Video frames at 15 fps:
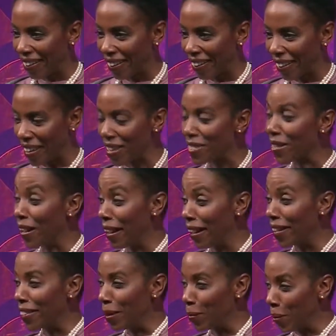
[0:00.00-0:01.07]
He
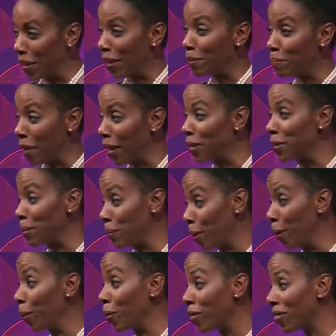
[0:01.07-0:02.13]
thought that we could make to
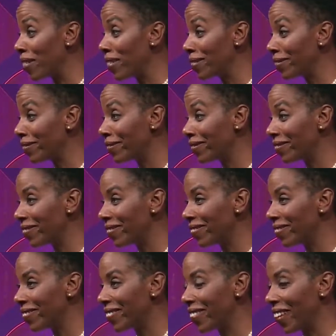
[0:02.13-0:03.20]
both.
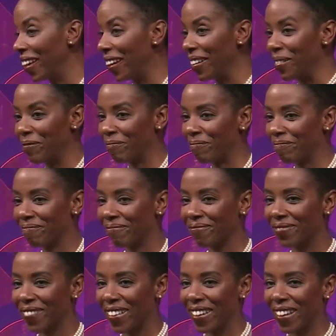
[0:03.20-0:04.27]
Yeah.
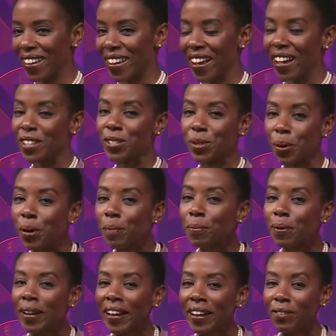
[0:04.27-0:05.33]
I showed up
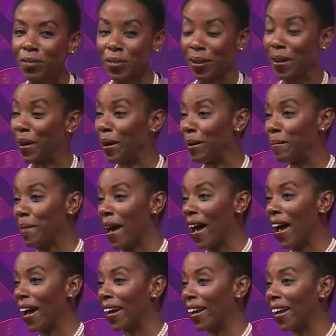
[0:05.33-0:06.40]
late for the
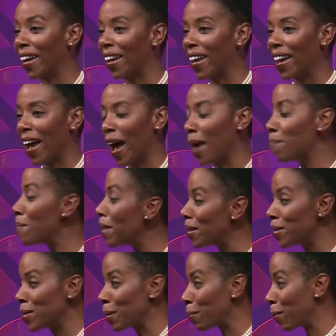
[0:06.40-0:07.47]
callback. I
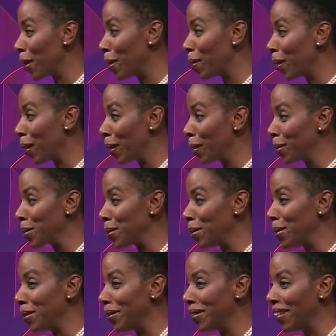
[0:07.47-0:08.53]
missed the
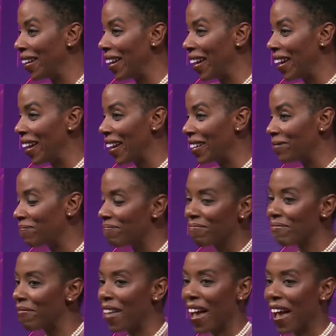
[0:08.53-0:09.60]
pre-rehearsal.
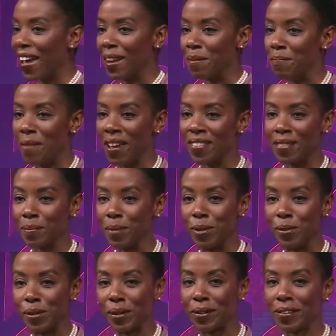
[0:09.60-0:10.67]
I didn't make the
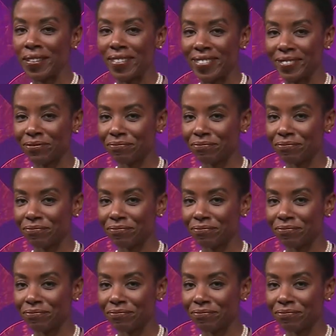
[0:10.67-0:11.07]
musical.